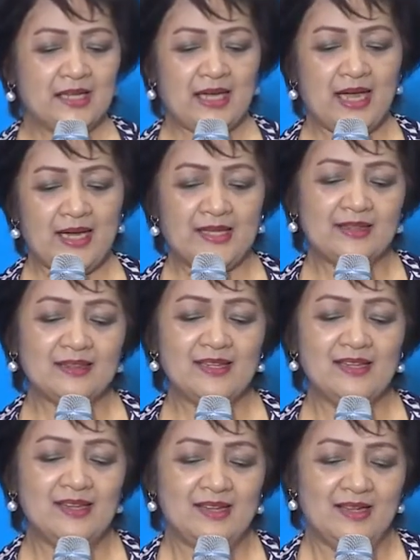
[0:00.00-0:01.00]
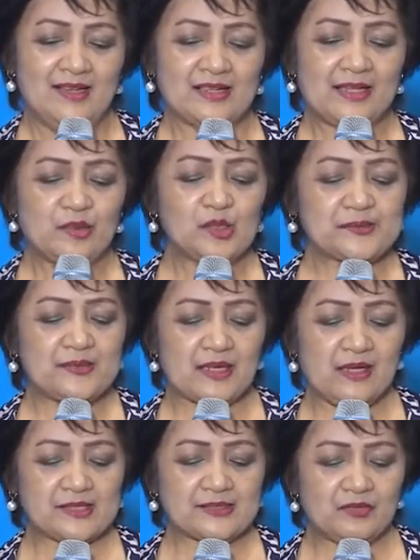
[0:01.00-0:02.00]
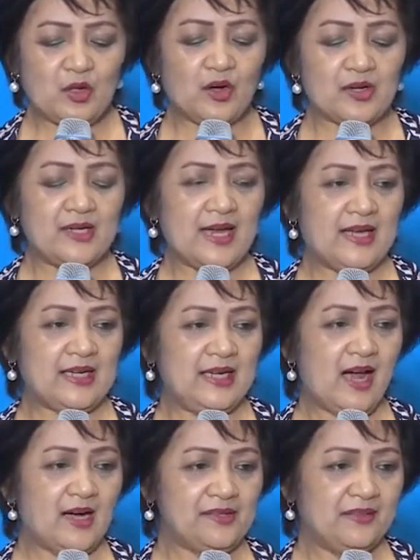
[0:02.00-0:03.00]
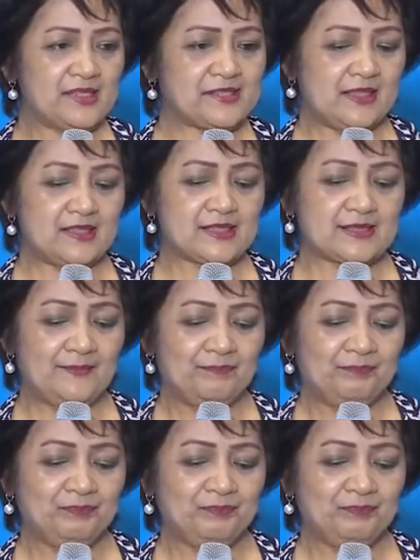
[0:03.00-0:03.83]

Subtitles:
can reduce the risk of coronary heart disease.